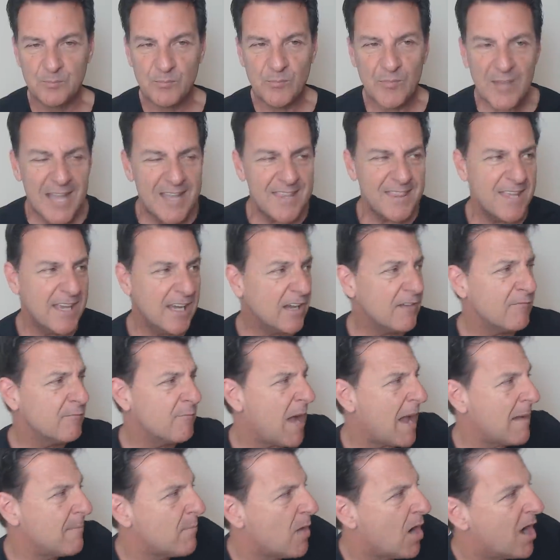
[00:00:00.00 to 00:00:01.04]
i think of
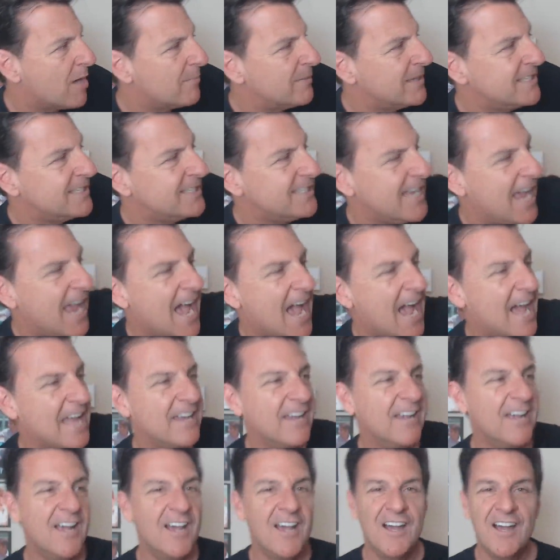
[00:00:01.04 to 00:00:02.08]
my mom and
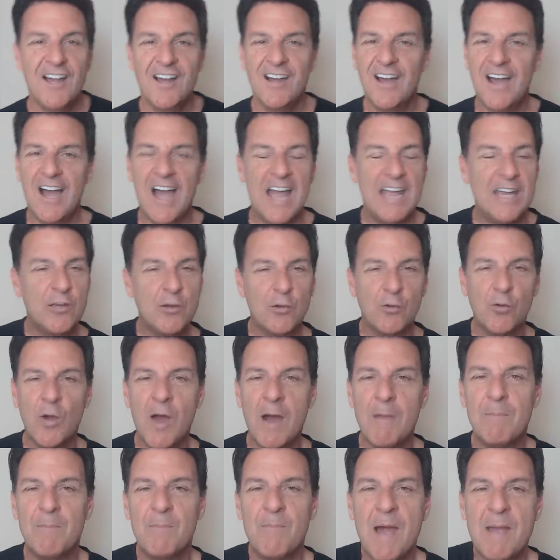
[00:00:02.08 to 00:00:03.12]
dad i grew
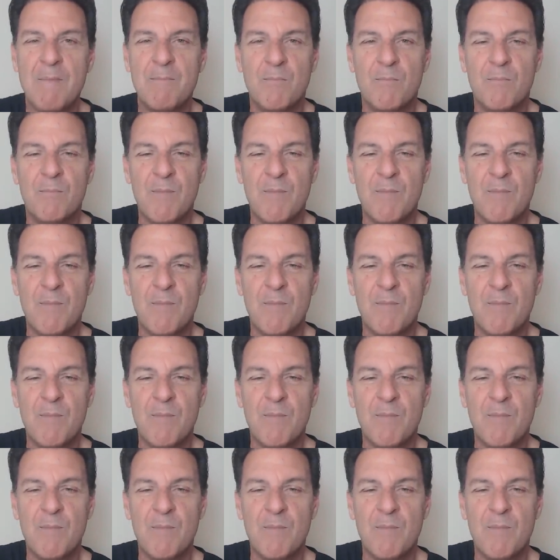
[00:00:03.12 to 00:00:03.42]
up my